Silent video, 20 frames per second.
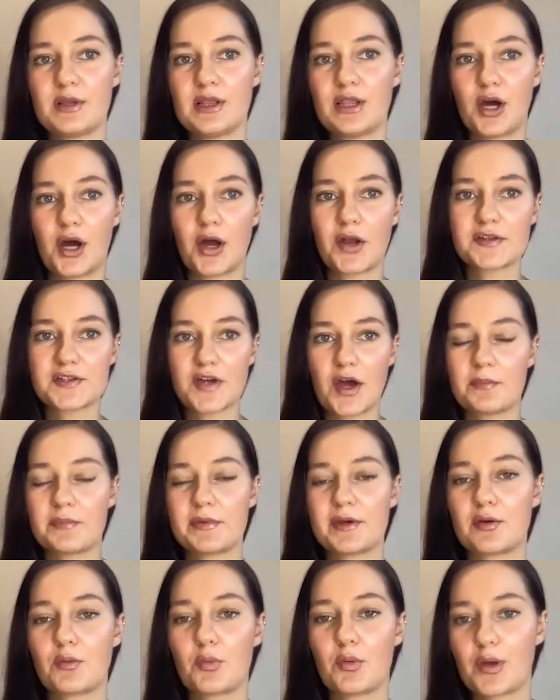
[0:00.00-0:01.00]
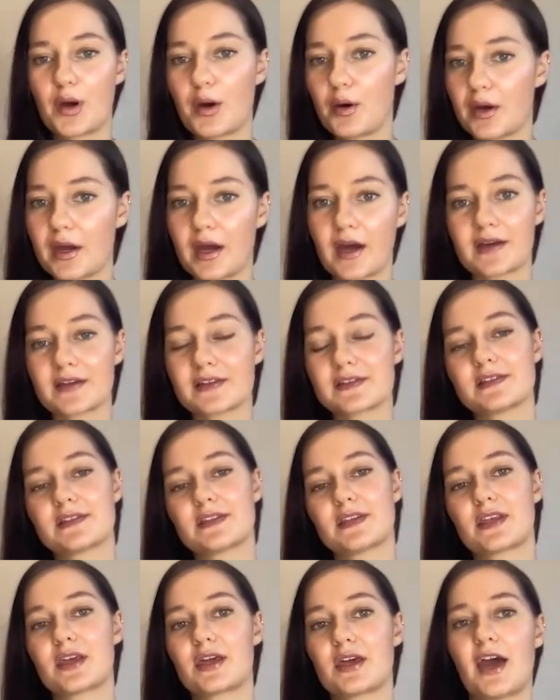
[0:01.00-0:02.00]
really hot topic with our guest
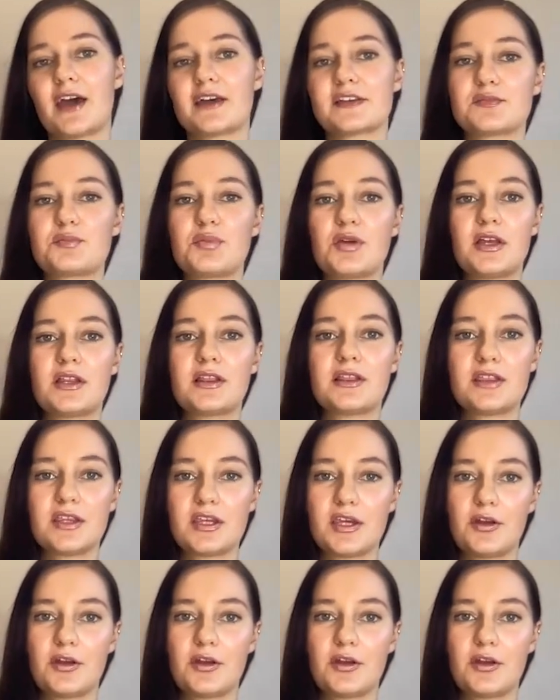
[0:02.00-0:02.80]
has been,